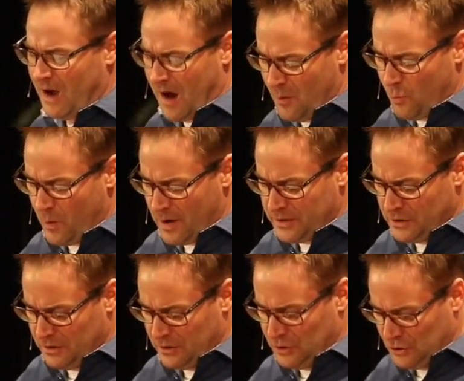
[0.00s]
I want
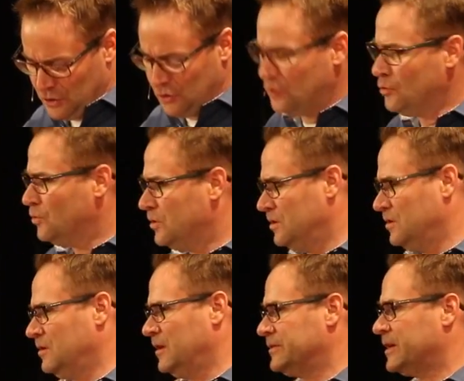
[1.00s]
you
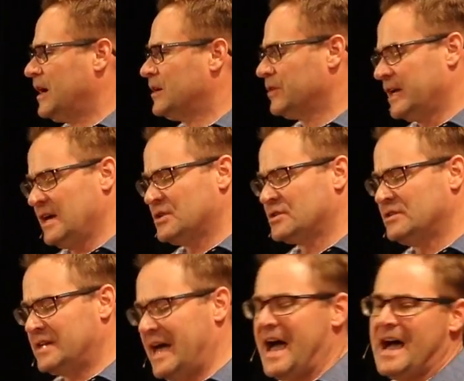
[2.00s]
as a congregation
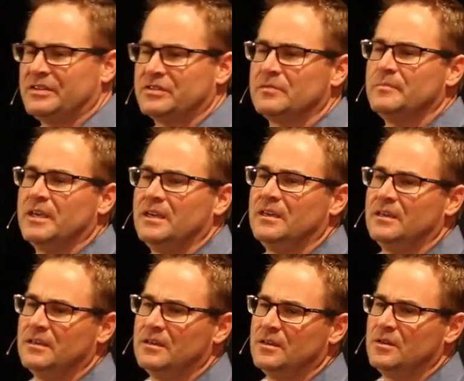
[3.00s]
to ask me
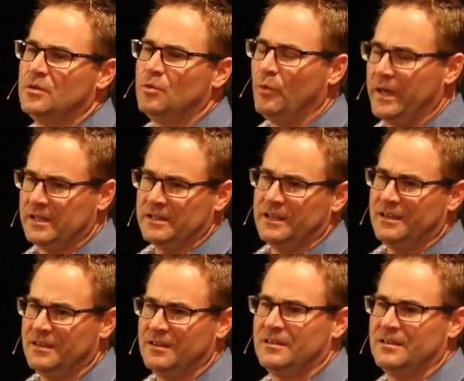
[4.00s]
weekly